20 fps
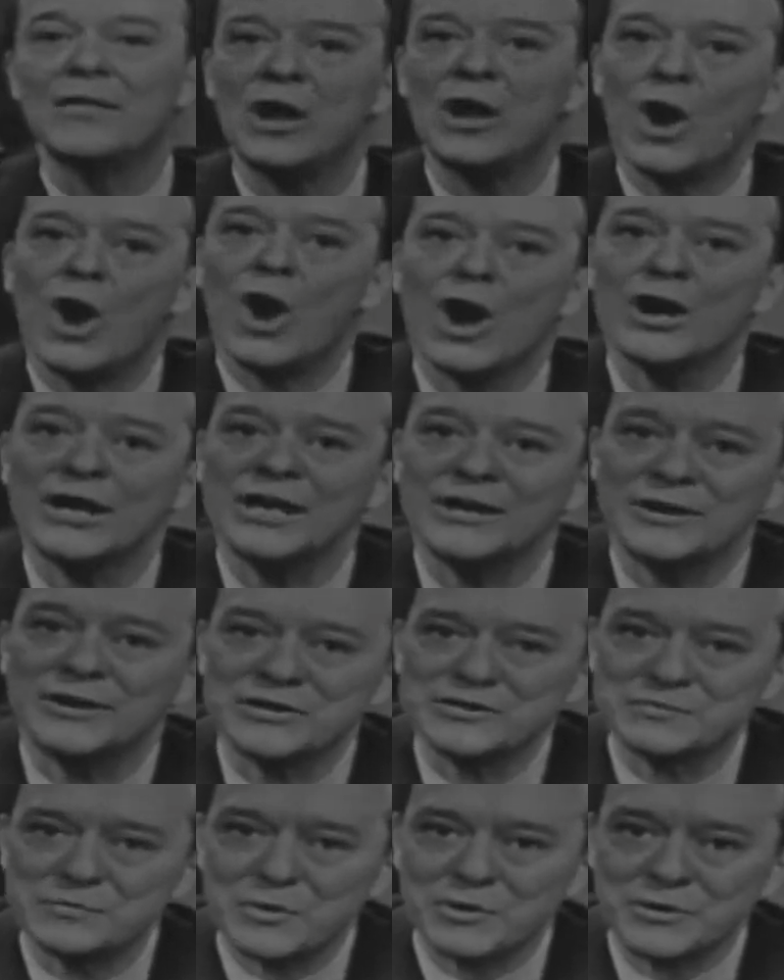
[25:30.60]
They aren't in
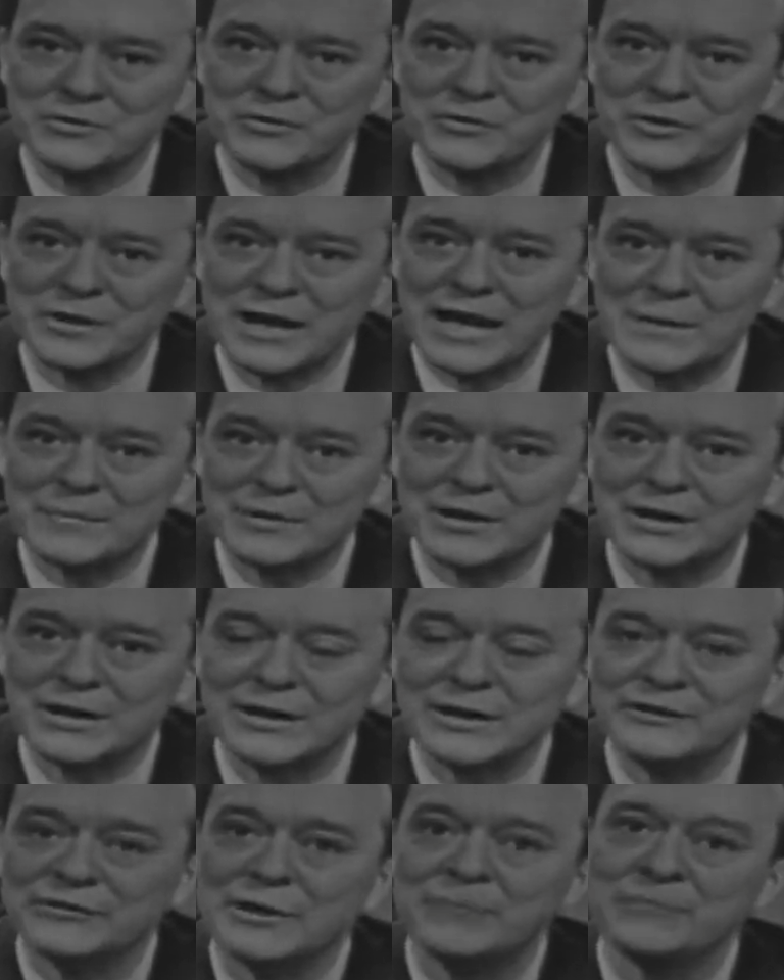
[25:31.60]
our spoken
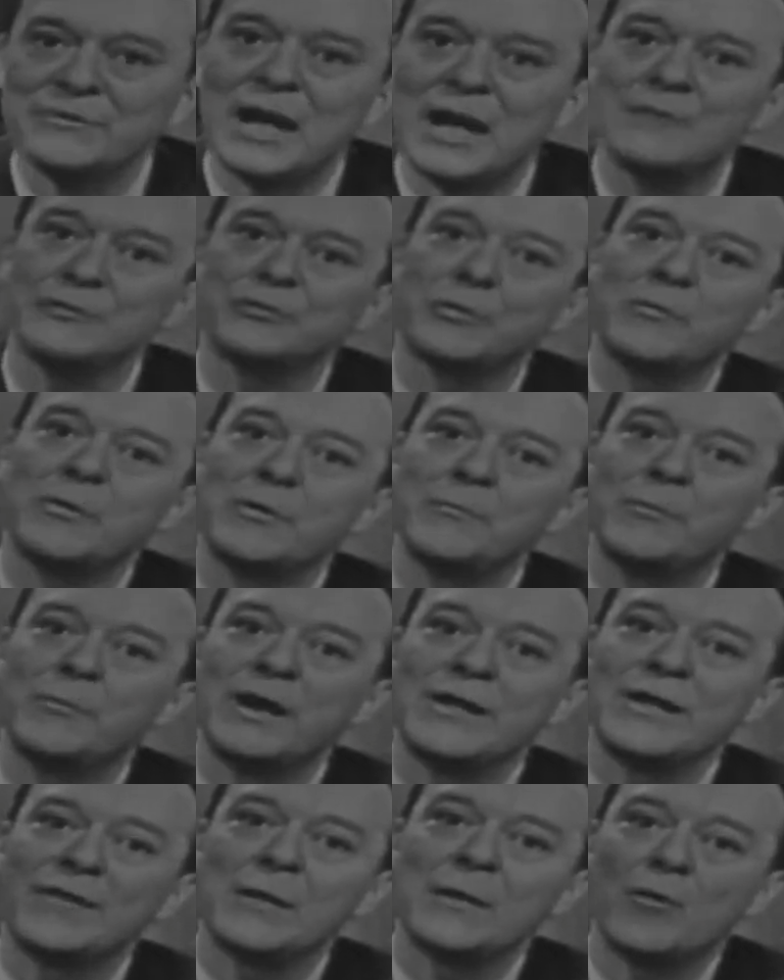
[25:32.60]
vocabulary. And sometimes when we
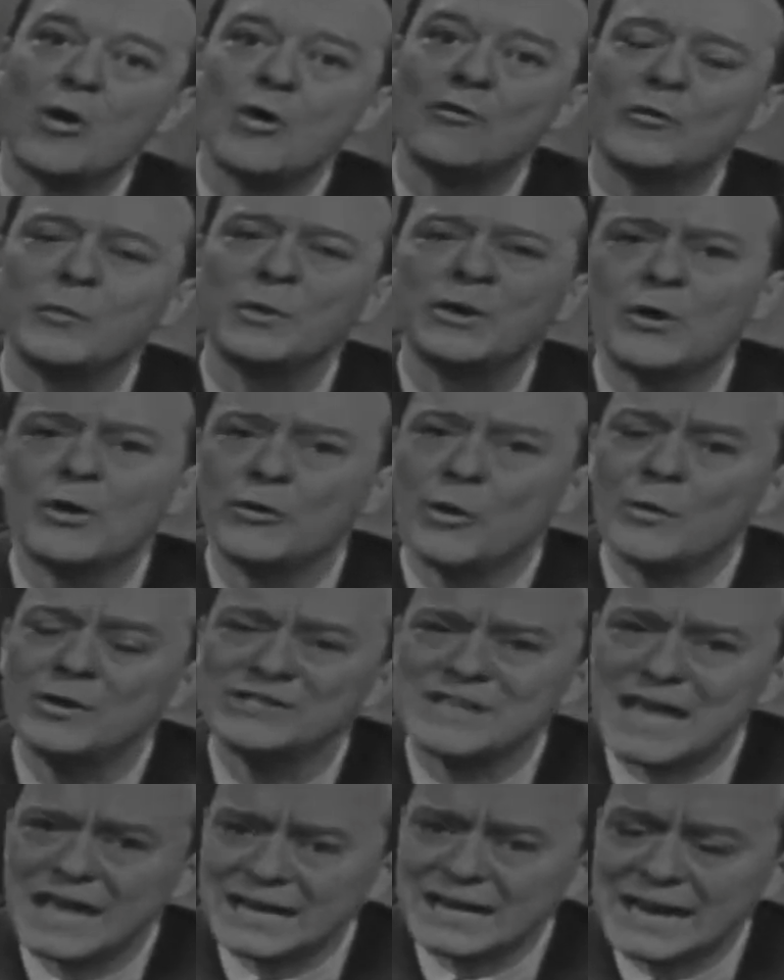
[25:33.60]
bring them over, we don't know
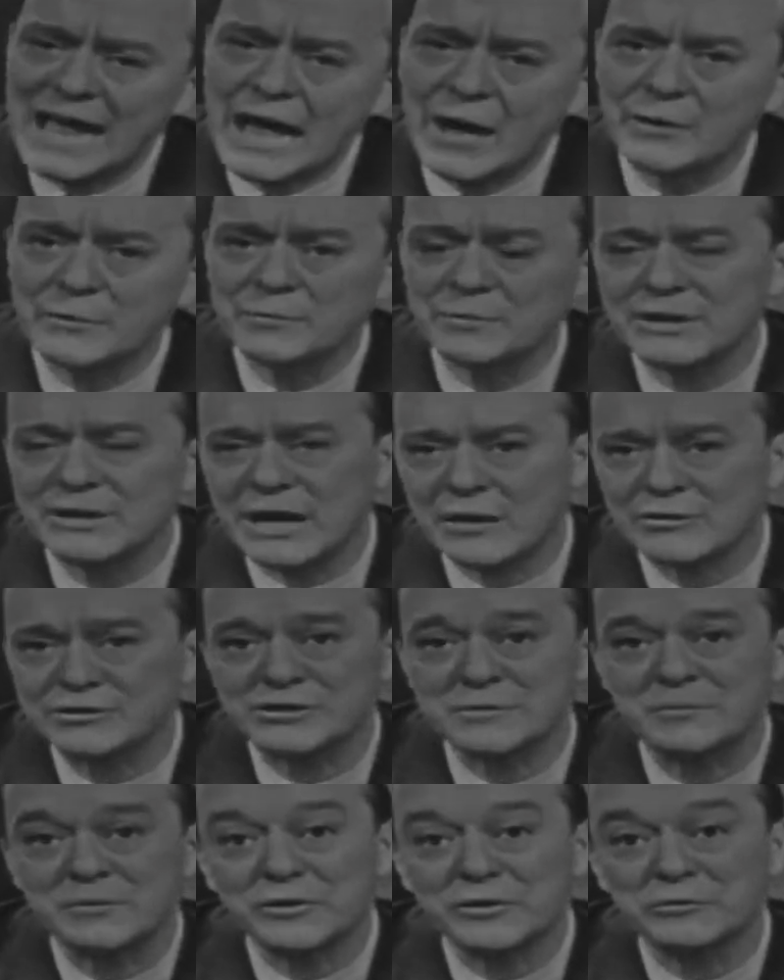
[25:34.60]
exactly how to
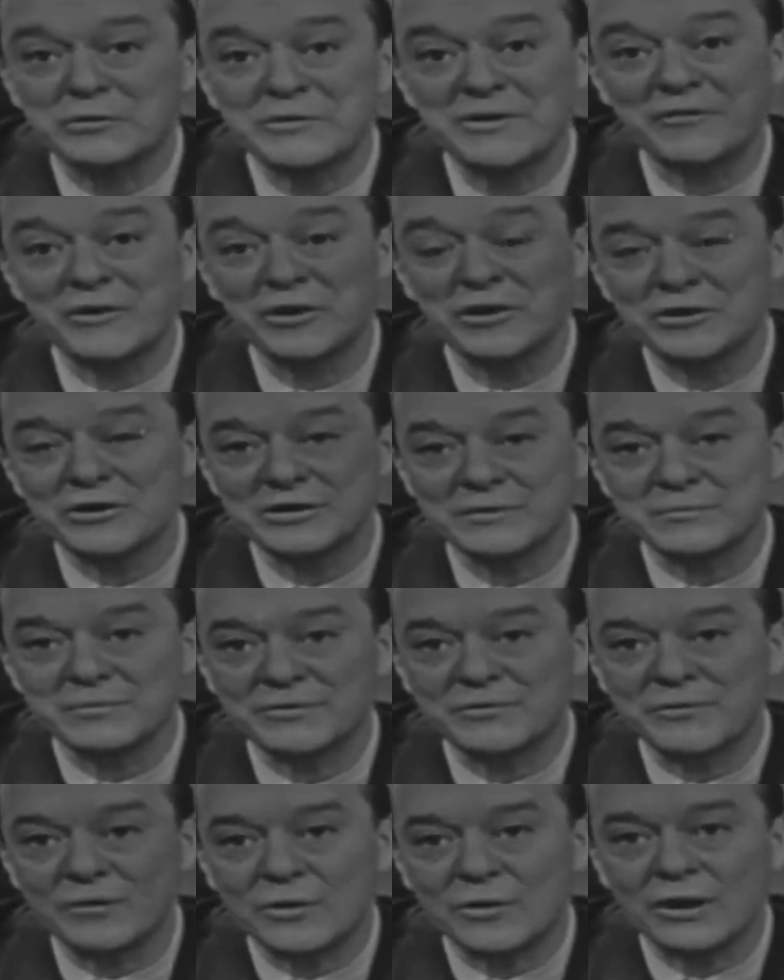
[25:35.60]
pronounce them because we've never heard them
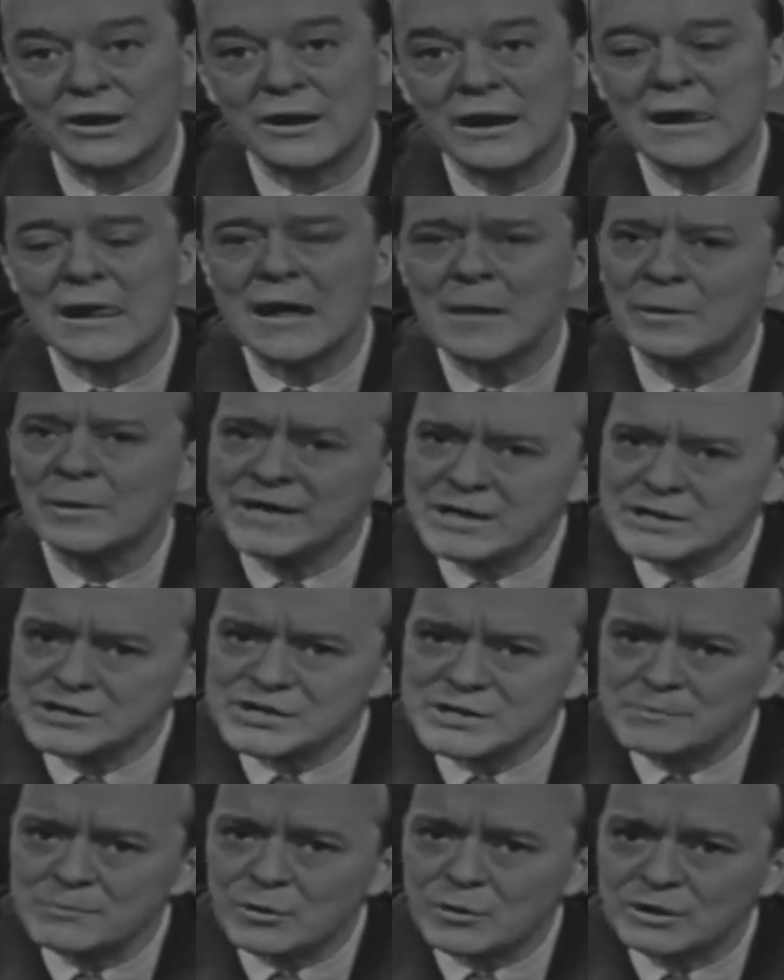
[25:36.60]
before. But
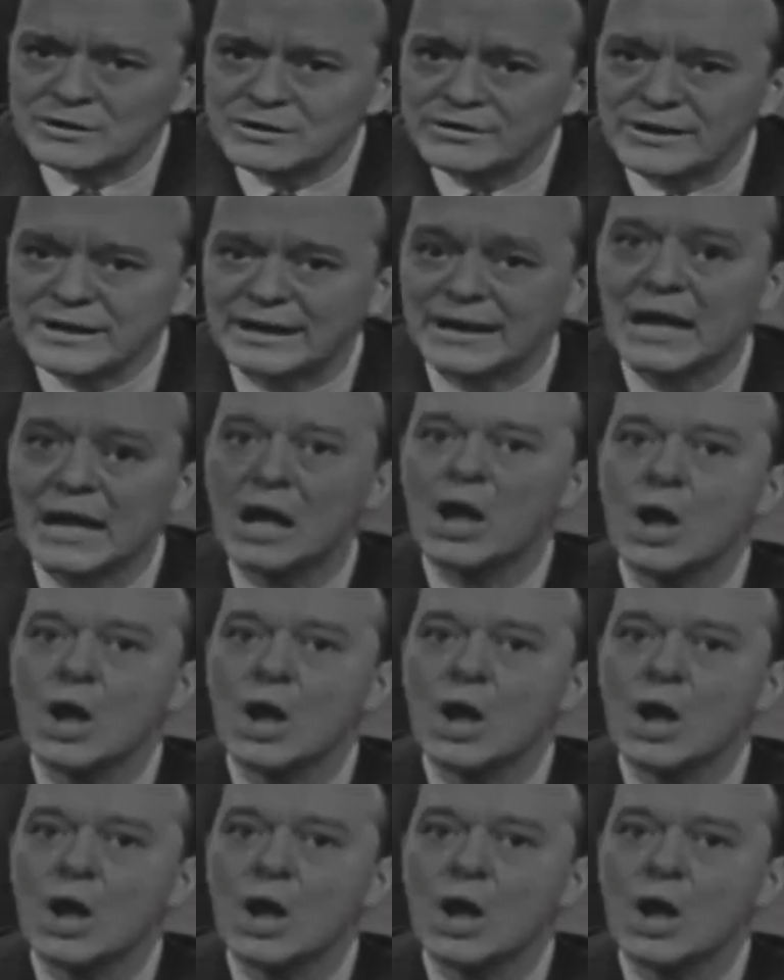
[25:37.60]
here's the important thing.